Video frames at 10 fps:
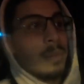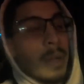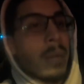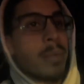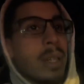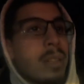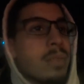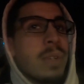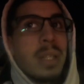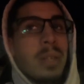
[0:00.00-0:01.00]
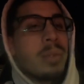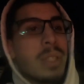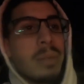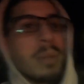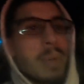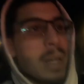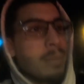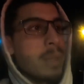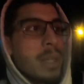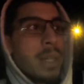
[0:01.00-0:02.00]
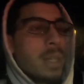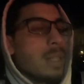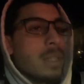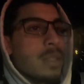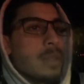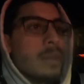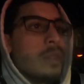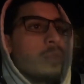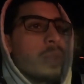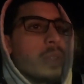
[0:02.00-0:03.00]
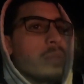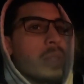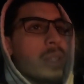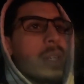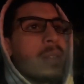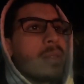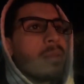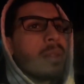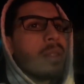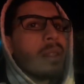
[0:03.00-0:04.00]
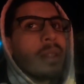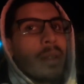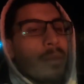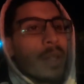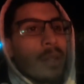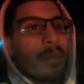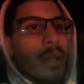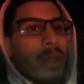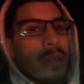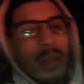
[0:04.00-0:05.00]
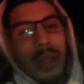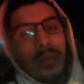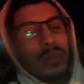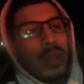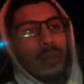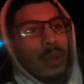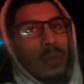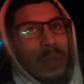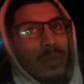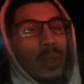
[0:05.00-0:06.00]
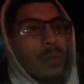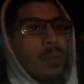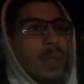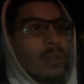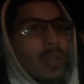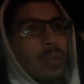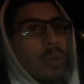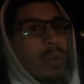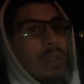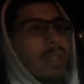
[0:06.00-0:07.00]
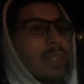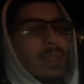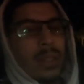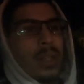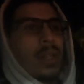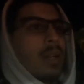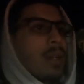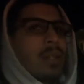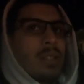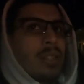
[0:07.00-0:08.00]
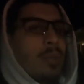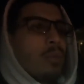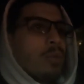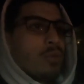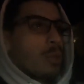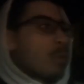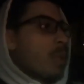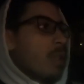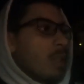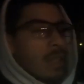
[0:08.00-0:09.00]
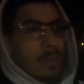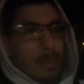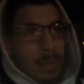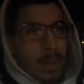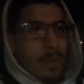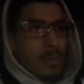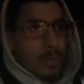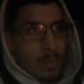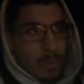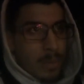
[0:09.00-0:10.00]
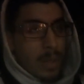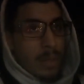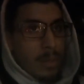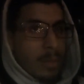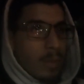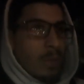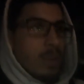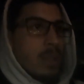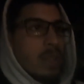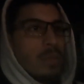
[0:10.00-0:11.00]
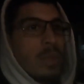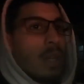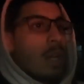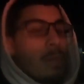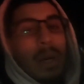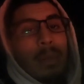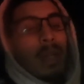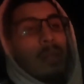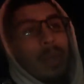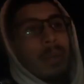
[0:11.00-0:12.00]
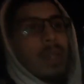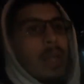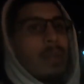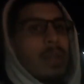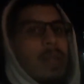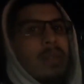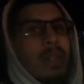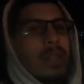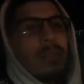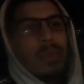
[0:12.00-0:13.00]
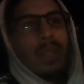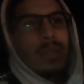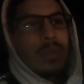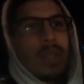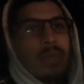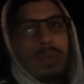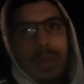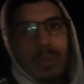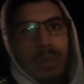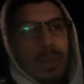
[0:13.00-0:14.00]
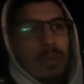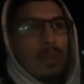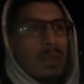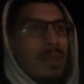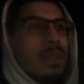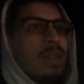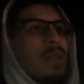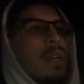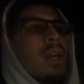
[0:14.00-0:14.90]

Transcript: Pop. You got to find out what time they pop. Because if you just work on regular hours, man, you're going to get regular pay. I don't try to work when it's regular pay. I try to work when it's like double, triple pay type. So. Yeah, on to the next one. But I'm not gonna pick up the camera now. I'm not gonna keep taking you guys with me doing deliveries and stuff.